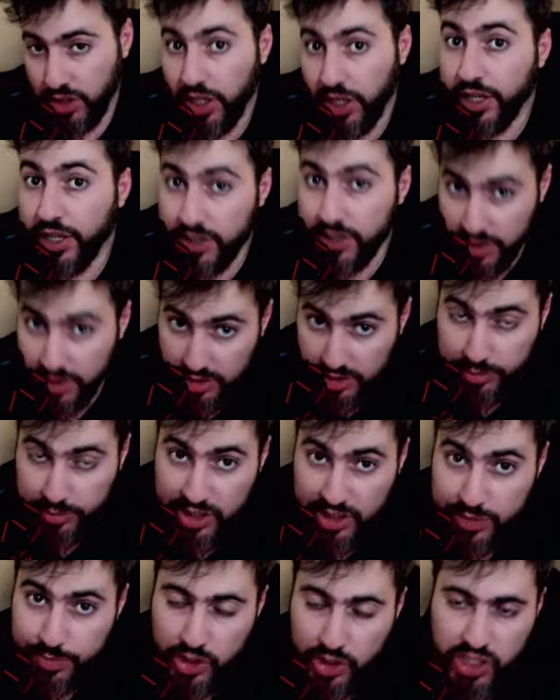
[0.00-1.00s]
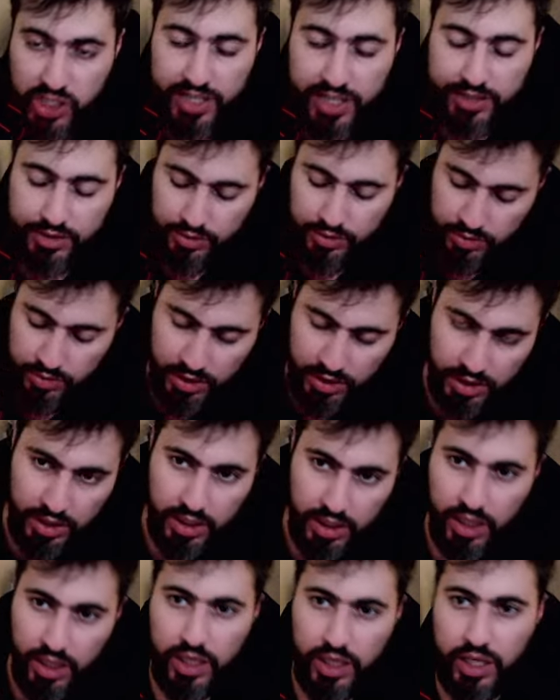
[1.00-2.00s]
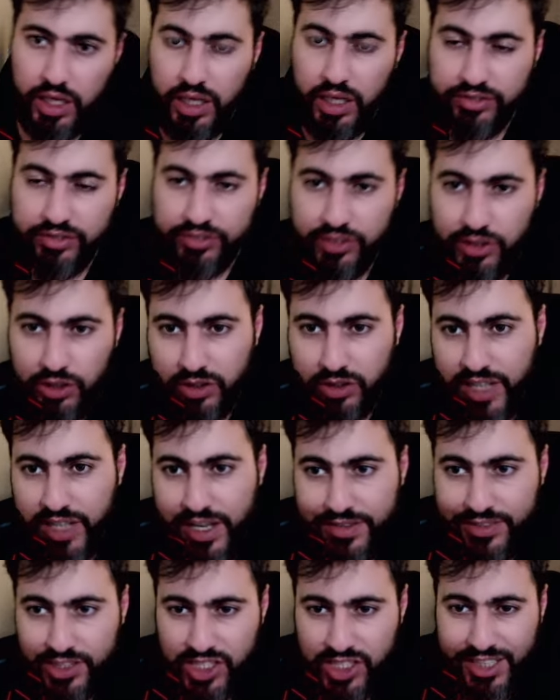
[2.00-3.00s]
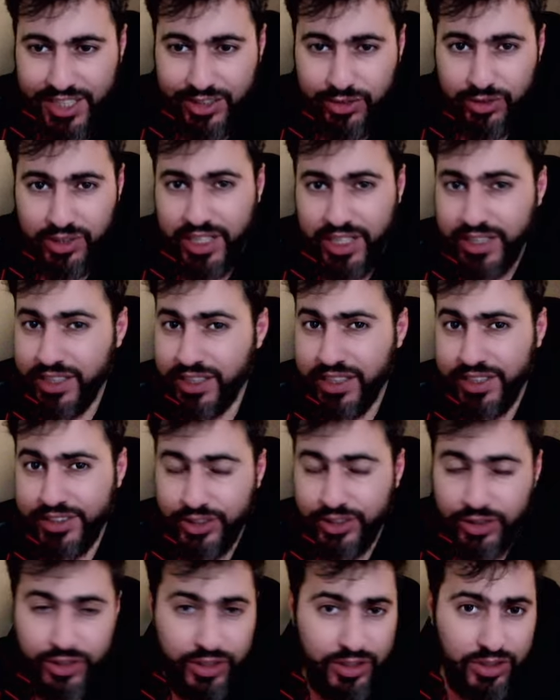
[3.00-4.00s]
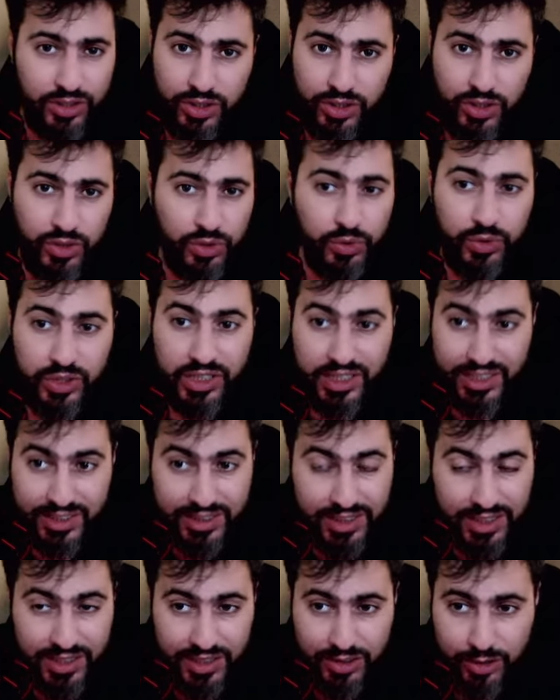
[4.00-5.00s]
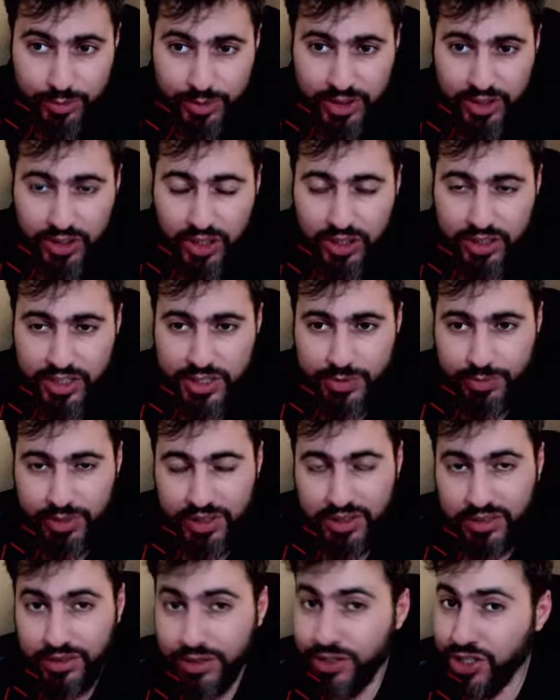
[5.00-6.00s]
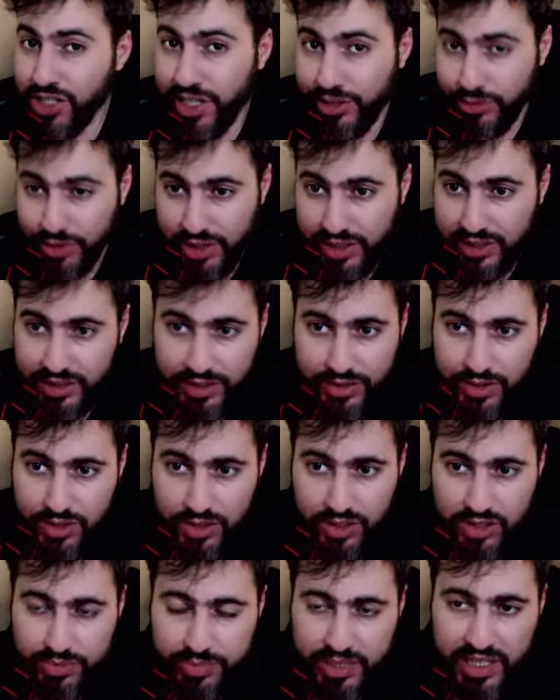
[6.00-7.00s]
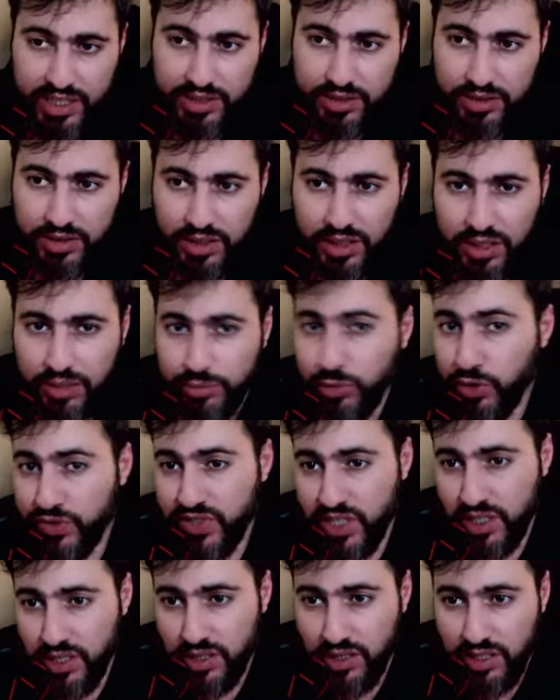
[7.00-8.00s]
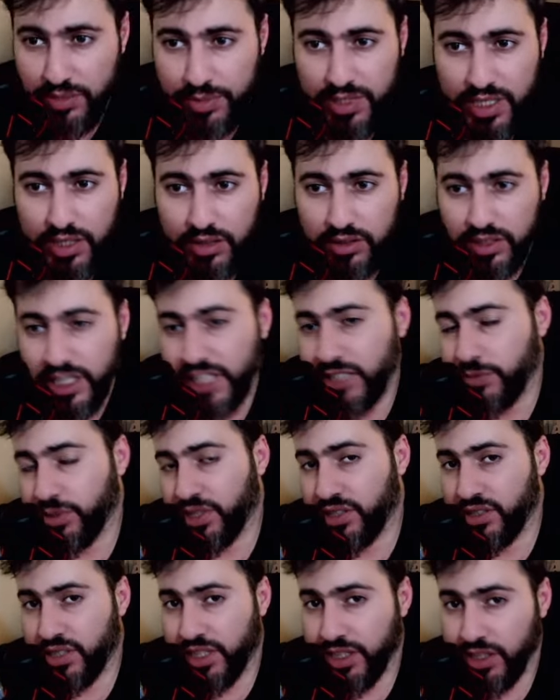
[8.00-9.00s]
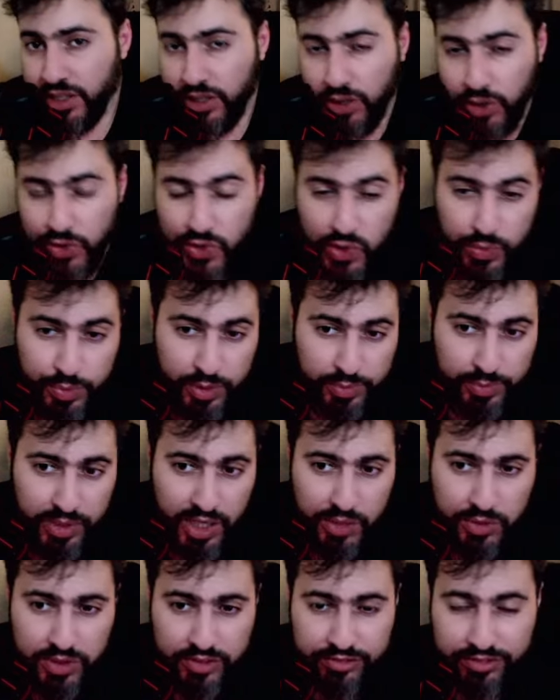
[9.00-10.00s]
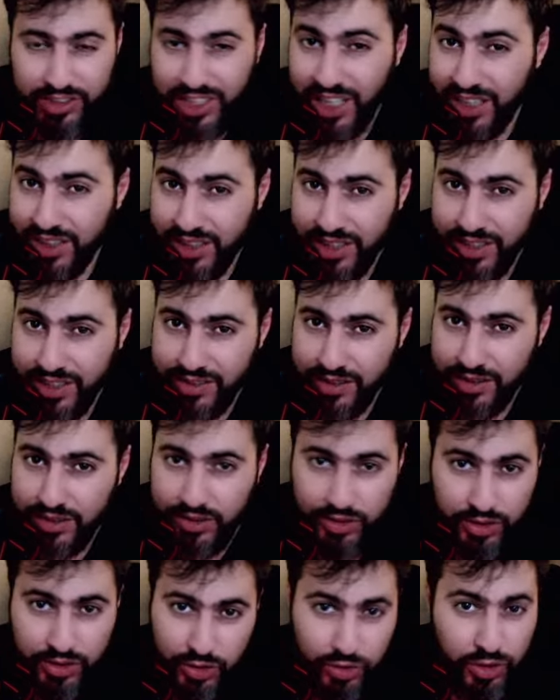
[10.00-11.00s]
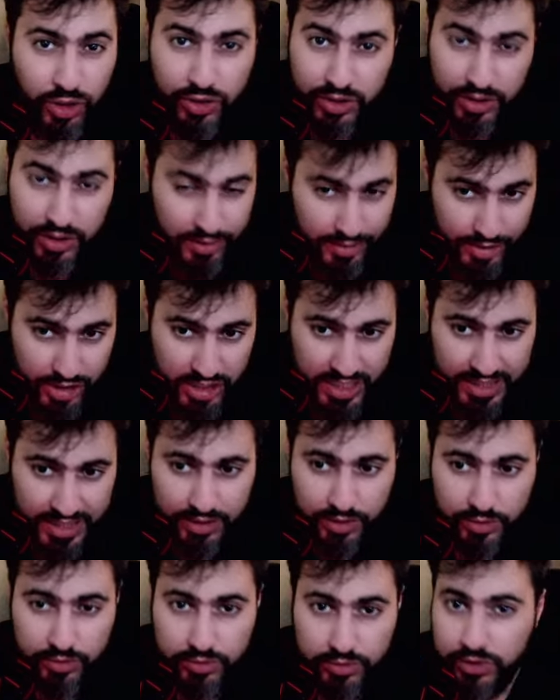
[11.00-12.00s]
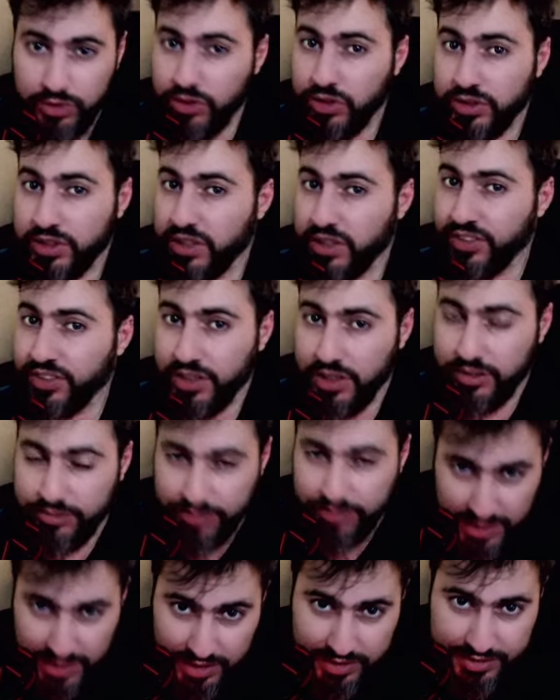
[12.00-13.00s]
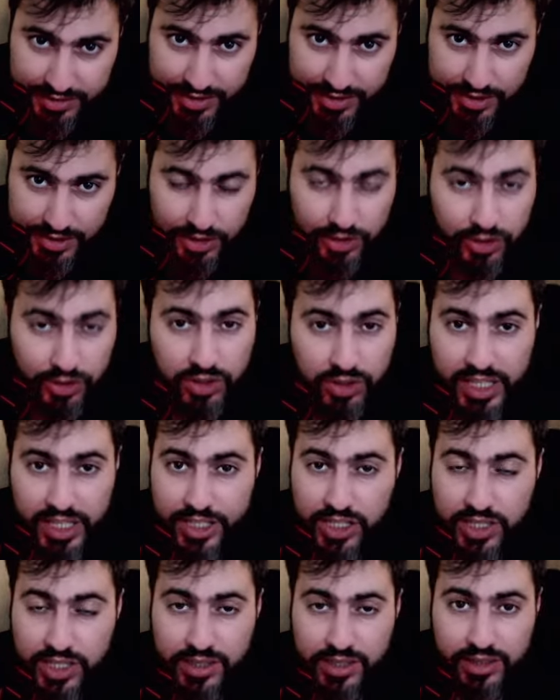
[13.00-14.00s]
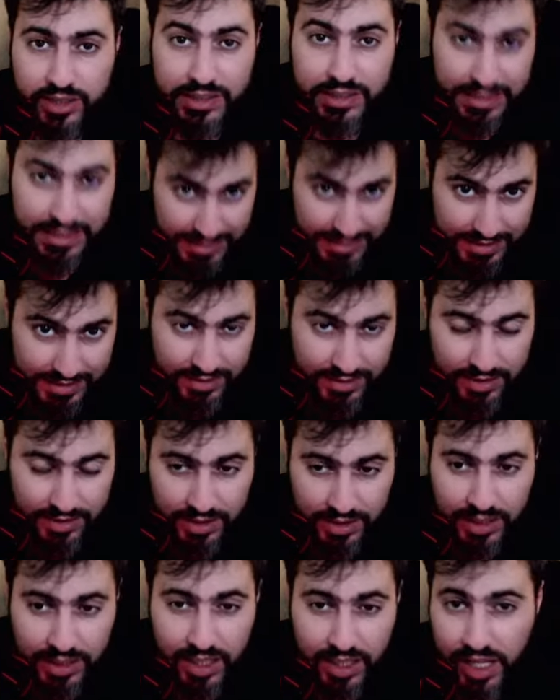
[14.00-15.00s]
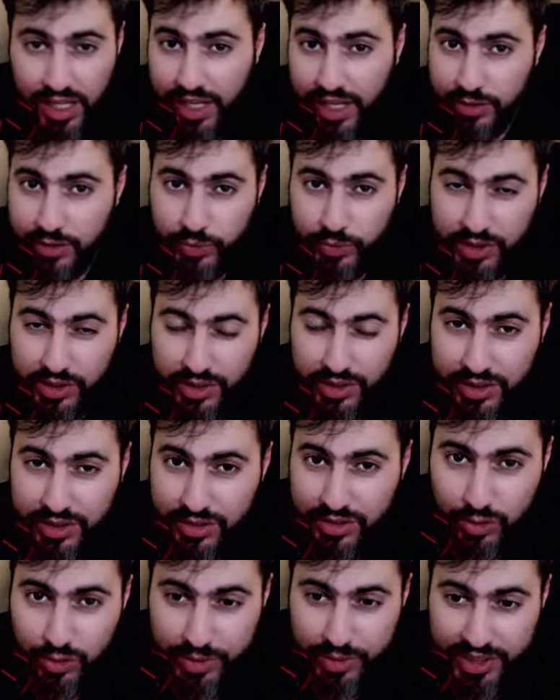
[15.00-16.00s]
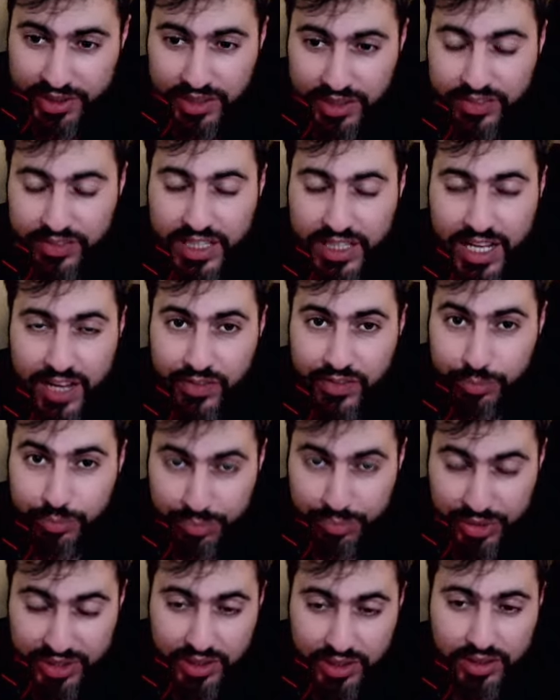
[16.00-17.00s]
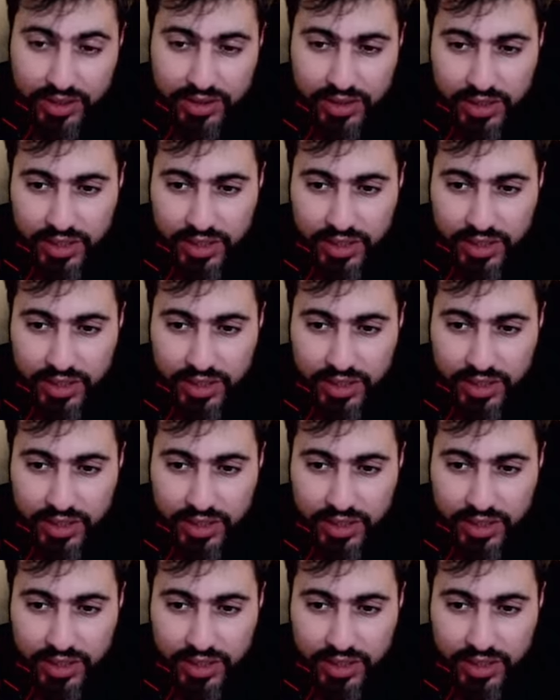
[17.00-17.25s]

It must be Shadow. If you don't have a Shadow Dragonite, you could just do Giratina, to be honest, but non-Shadow Dragonite is just bad. Moveset is typical: Dragon Breath, Dragon Claw, superpowered. Feraligatr, you don't need the Shadow. You don't even need Feraligatr. You could actually run Greedent, and with Greedent you might even have a better